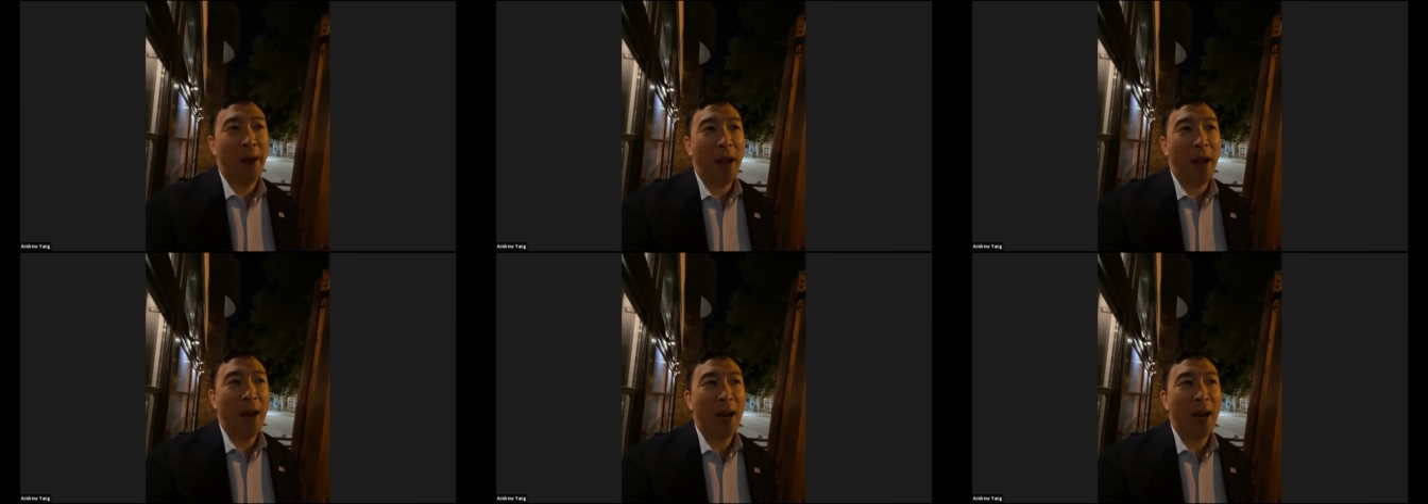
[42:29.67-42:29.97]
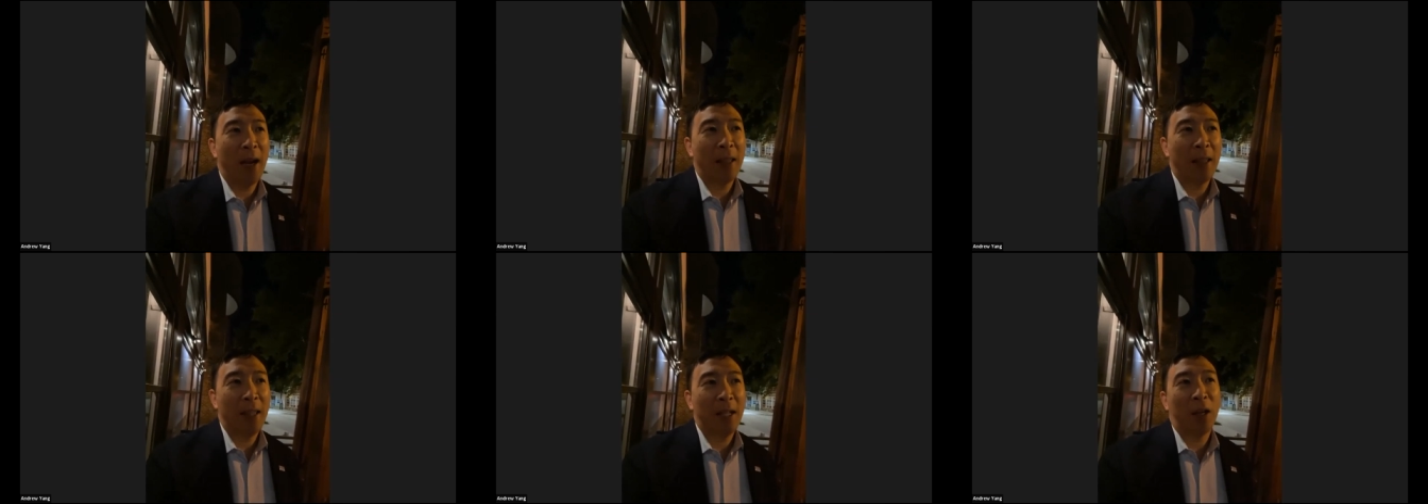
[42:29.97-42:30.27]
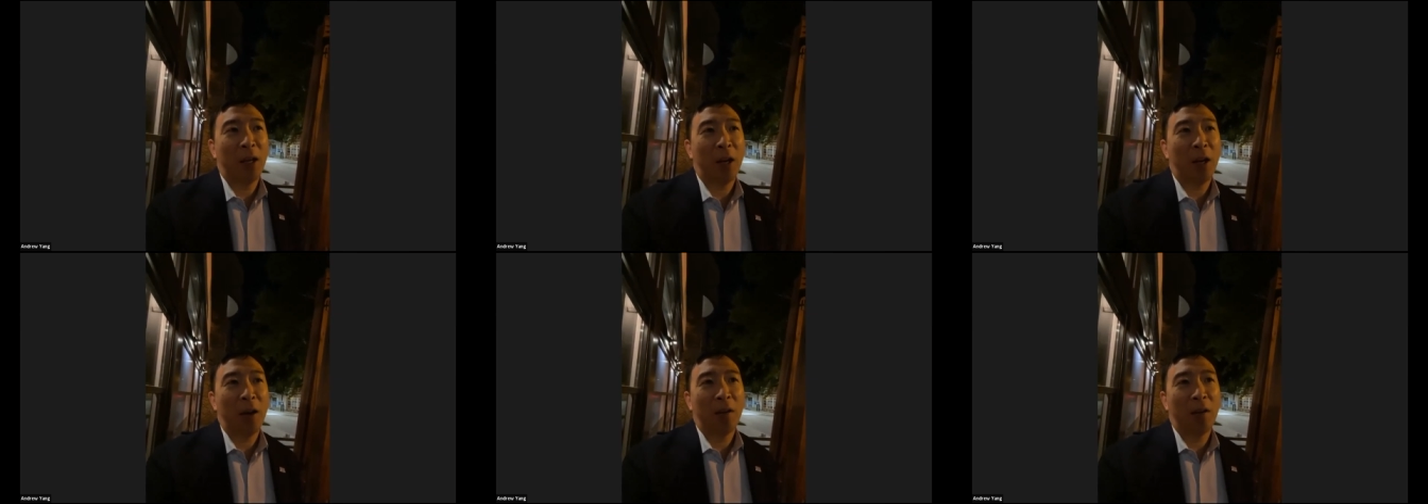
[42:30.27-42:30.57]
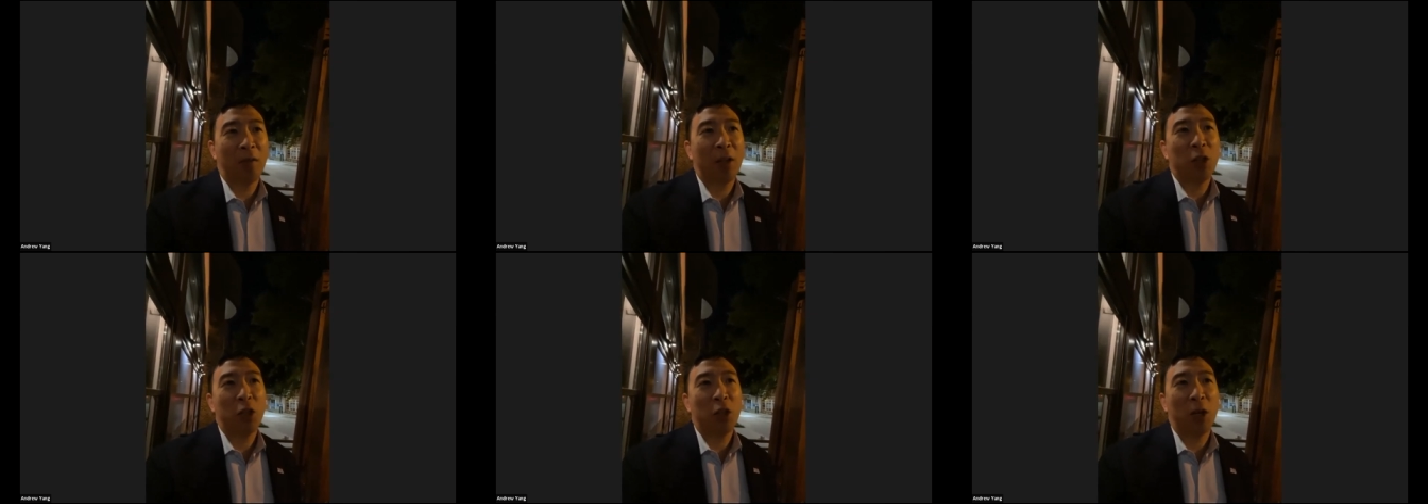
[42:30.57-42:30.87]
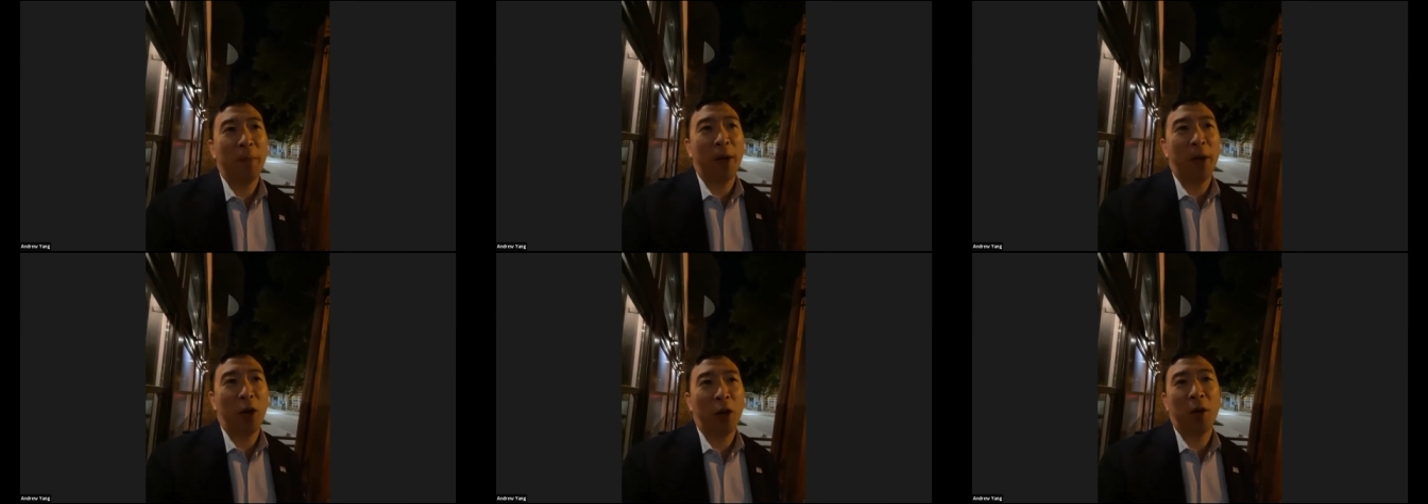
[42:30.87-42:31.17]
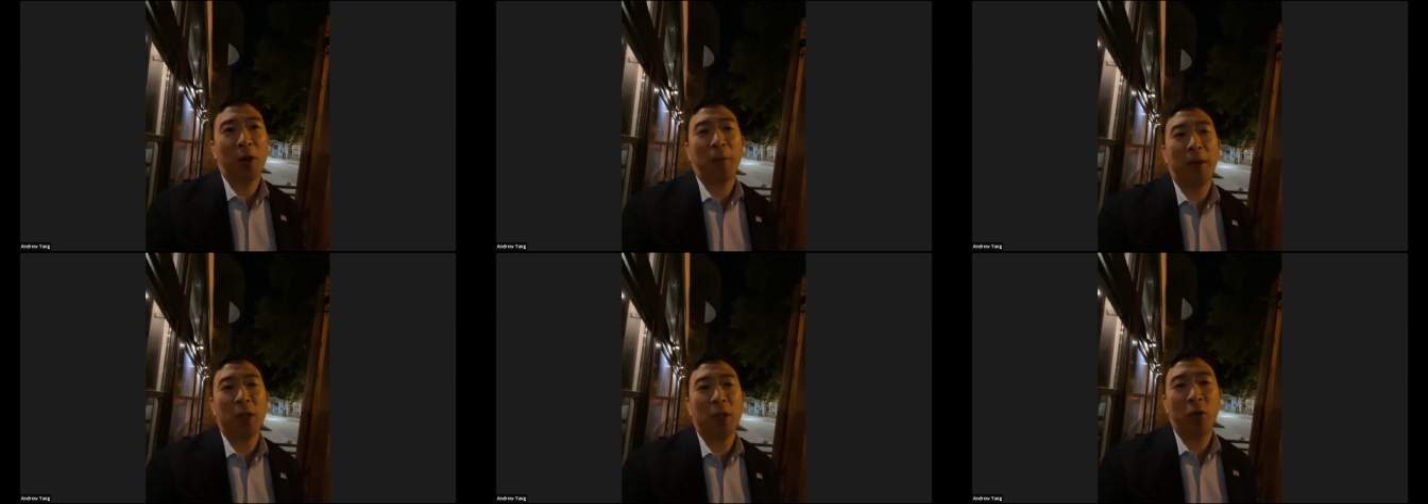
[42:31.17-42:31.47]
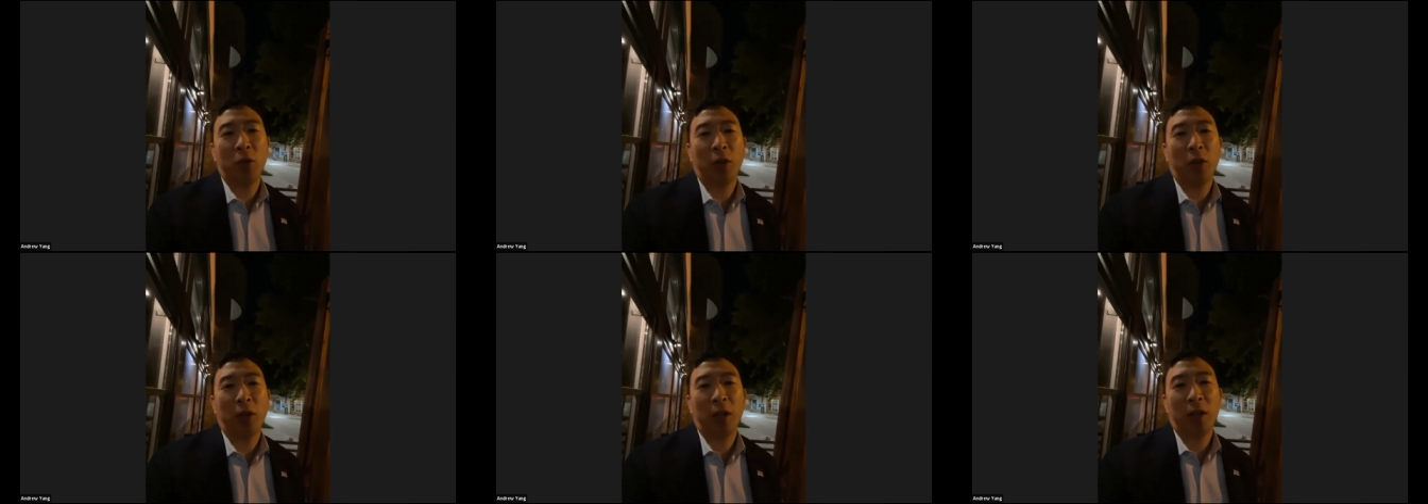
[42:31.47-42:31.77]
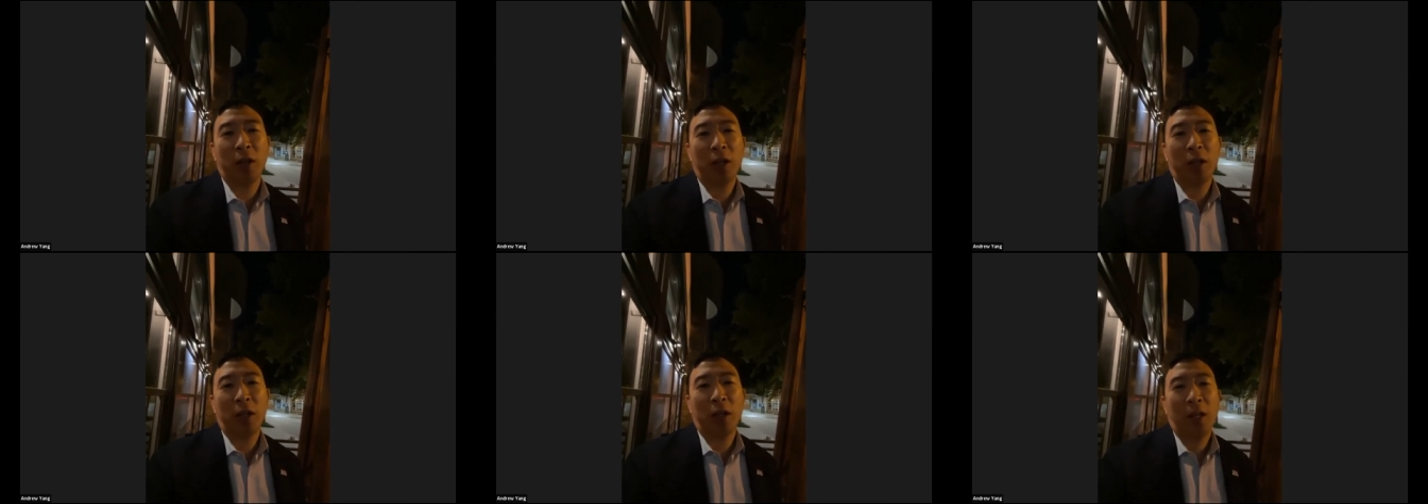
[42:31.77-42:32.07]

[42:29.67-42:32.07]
And I think there are legitimate arguments you could